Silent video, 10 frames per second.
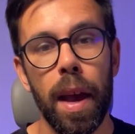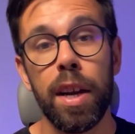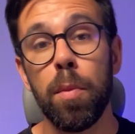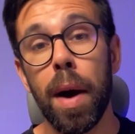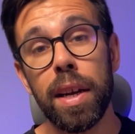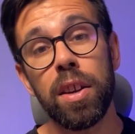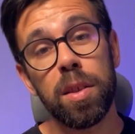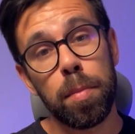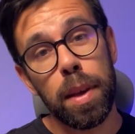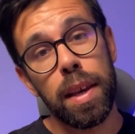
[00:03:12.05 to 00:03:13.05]
And you might
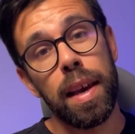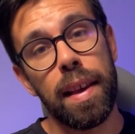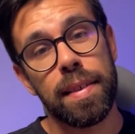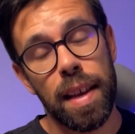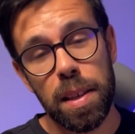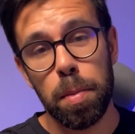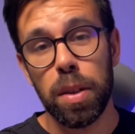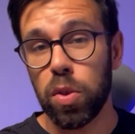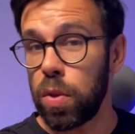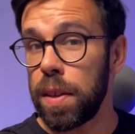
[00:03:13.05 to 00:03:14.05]
not be sensible
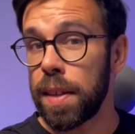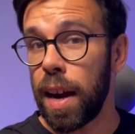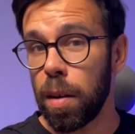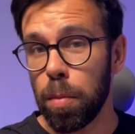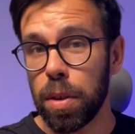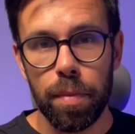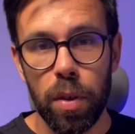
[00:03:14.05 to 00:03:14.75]
to this argument.